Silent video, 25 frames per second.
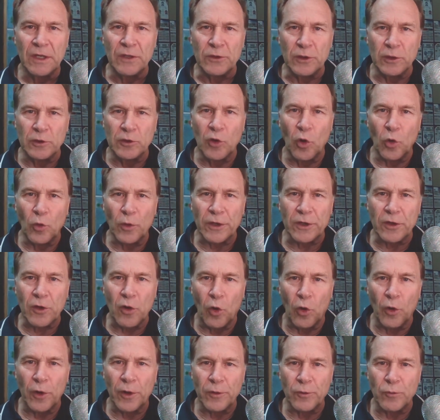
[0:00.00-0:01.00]
The lower
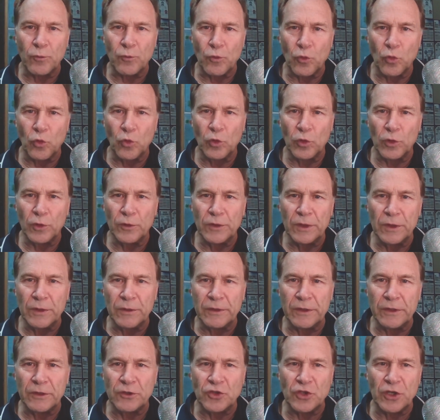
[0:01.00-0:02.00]
court ruled
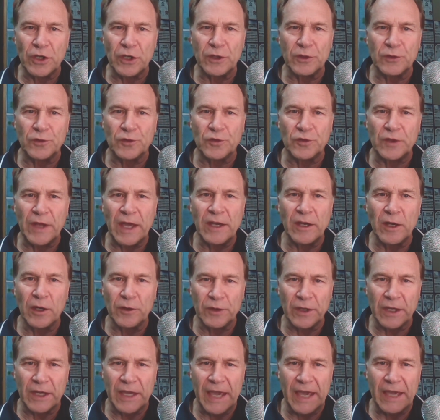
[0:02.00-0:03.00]
she could stay
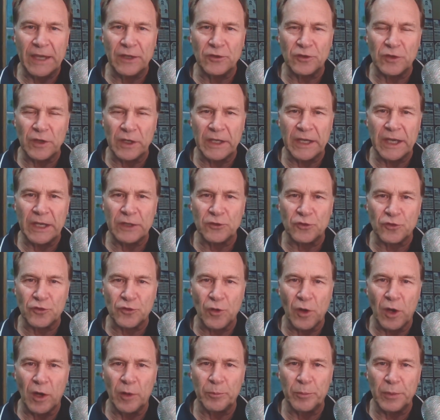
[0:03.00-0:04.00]
on the case against
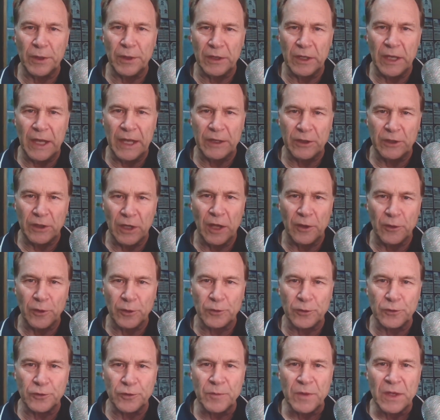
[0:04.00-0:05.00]
Trump and
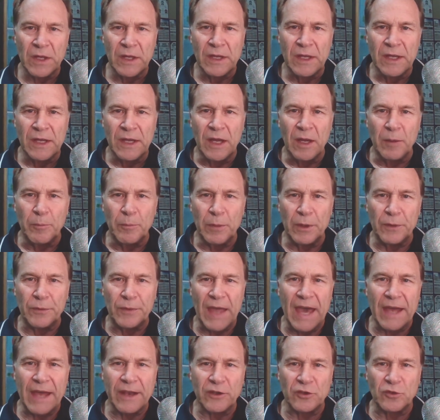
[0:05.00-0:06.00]
others, but
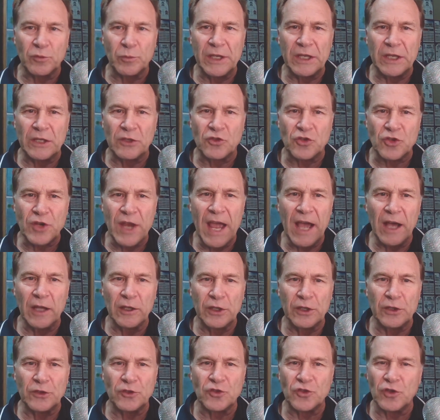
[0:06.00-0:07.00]
that is being
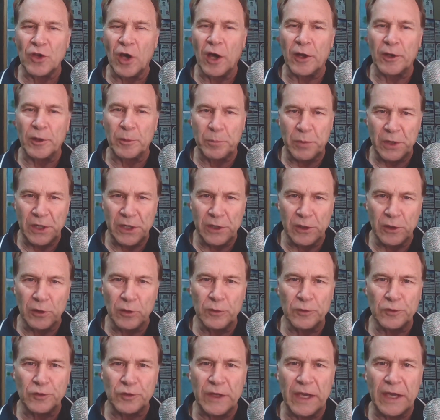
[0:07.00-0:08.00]
challenged on
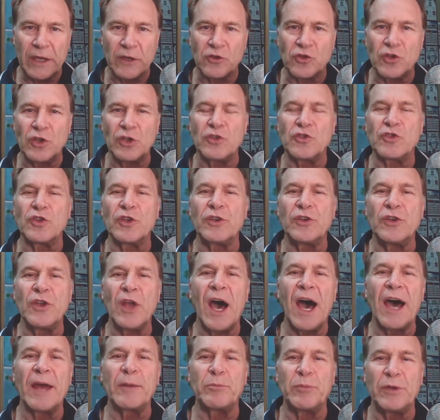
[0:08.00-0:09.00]
appeal, saying she should
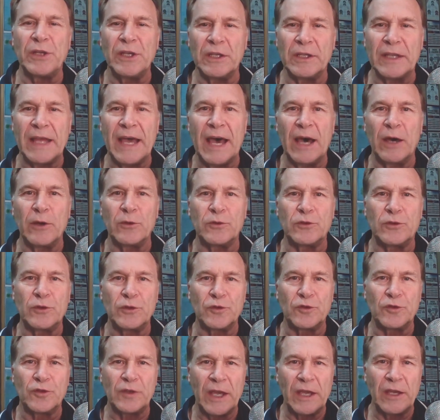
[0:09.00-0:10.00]
not be allowed
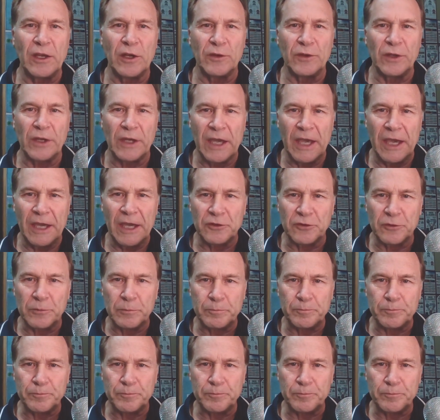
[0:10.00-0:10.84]
to stay on the case.